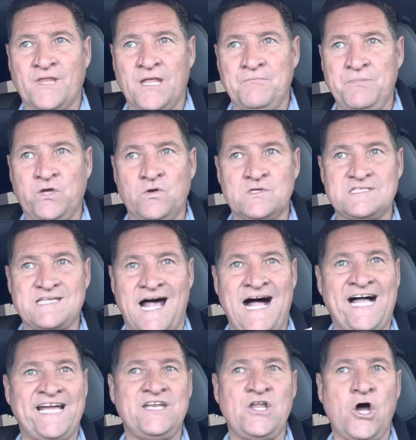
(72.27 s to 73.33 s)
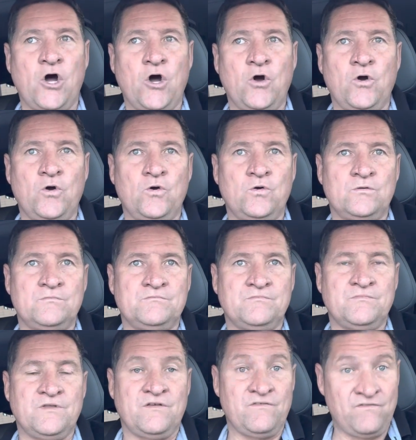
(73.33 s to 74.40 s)
because I know
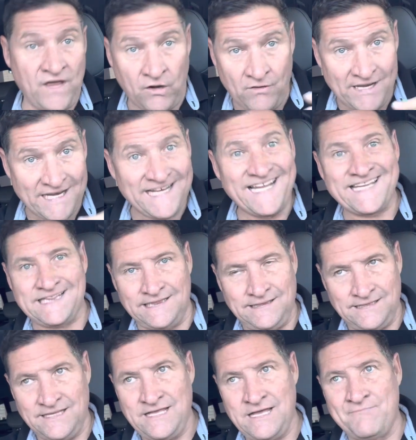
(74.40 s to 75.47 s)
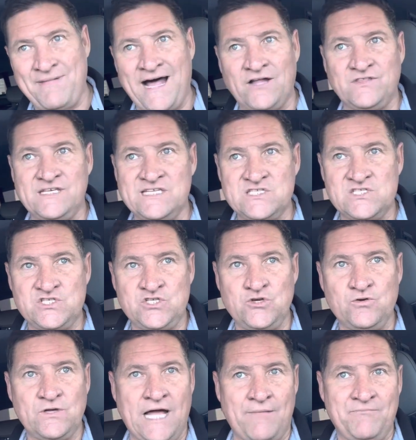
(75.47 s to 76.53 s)
very little about these
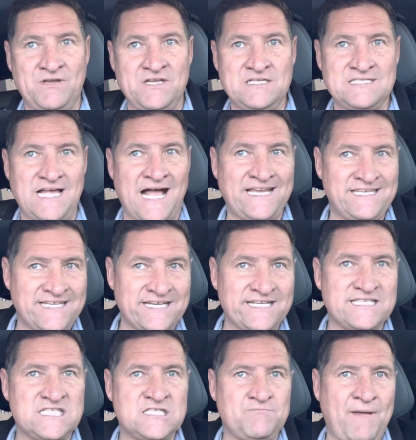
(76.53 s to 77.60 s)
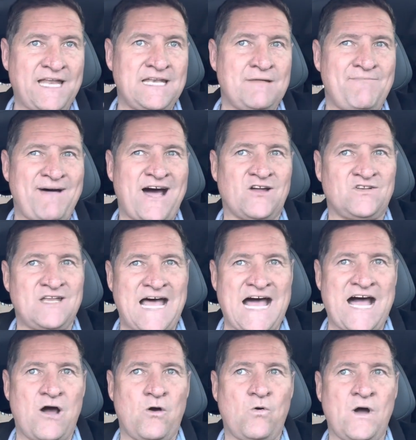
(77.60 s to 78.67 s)
two companies. I did spend about an
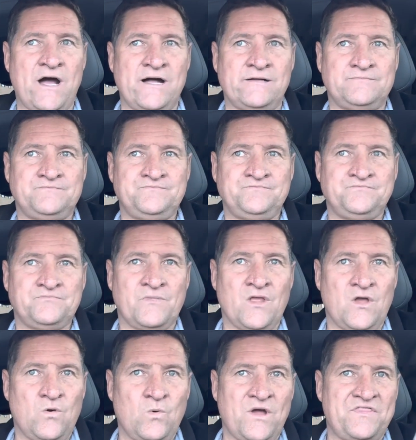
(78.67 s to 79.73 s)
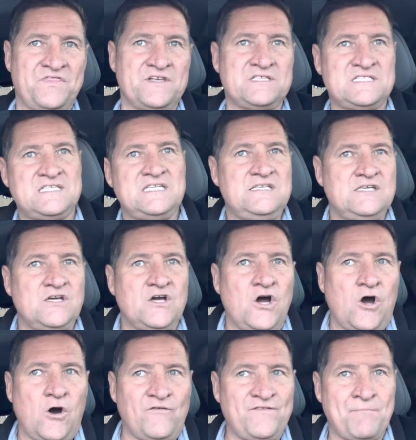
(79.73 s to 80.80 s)
hour with the
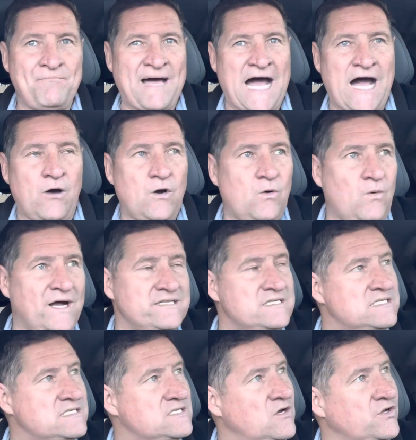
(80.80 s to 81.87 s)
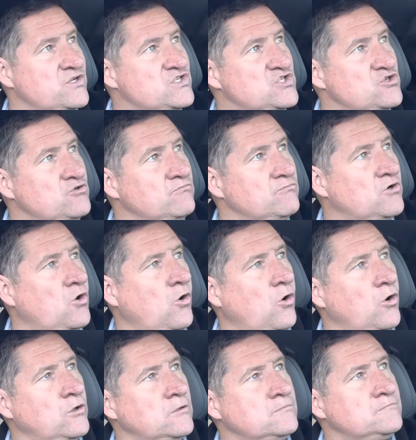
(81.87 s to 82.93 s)
CEO of Empower once on a Zoom
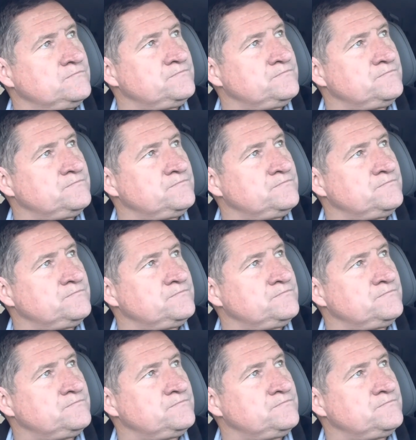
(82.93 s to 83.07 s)
call.